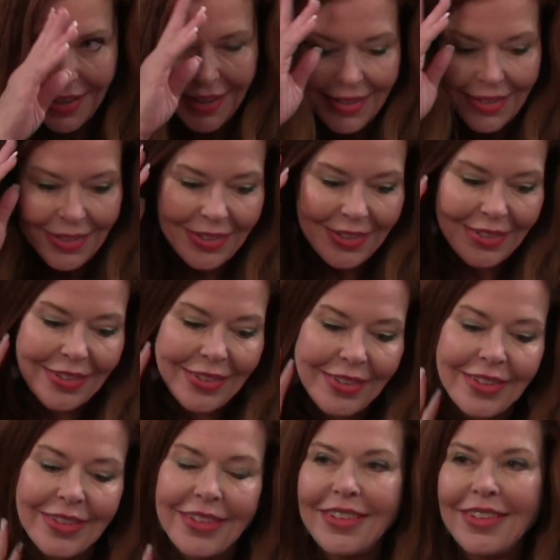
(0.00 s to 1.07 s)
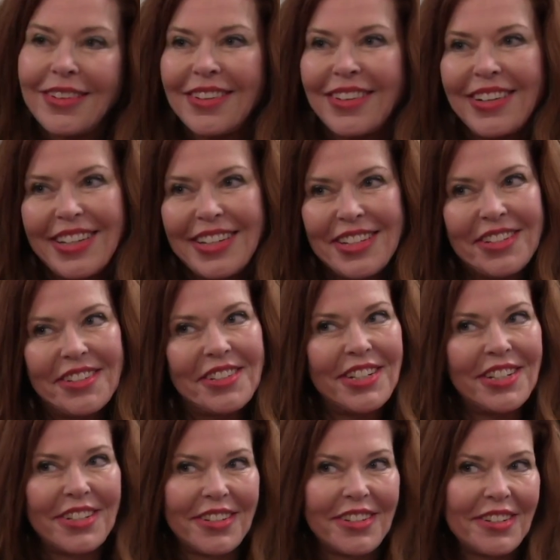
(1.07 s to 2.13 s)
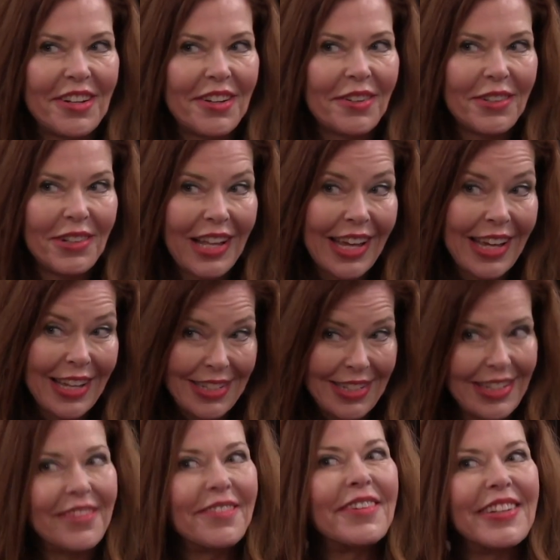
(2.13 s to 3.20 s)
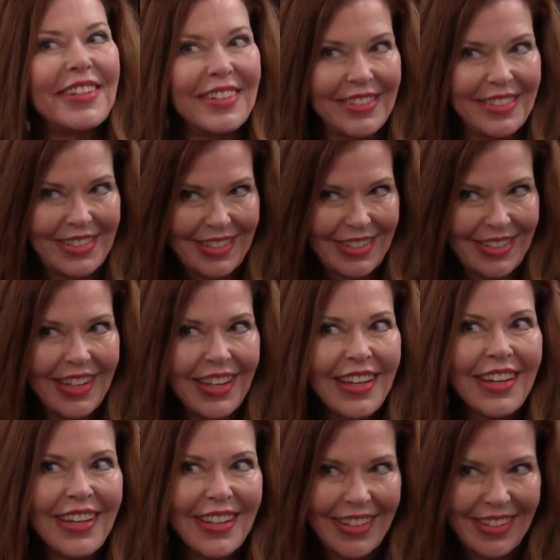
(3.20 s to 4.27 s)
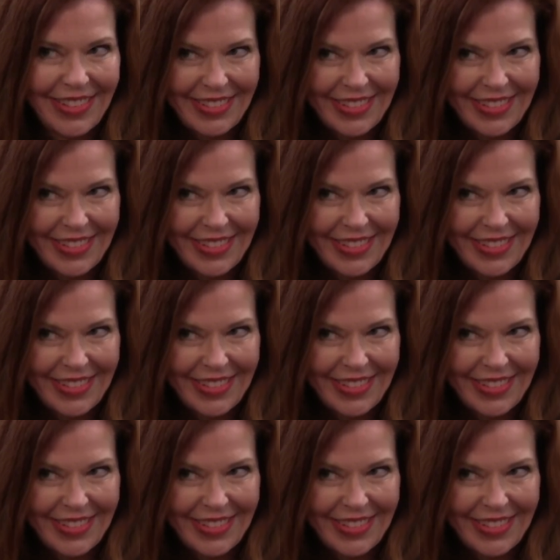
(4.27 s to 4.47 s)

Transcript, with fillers: Oh, you sure know classy when you see it.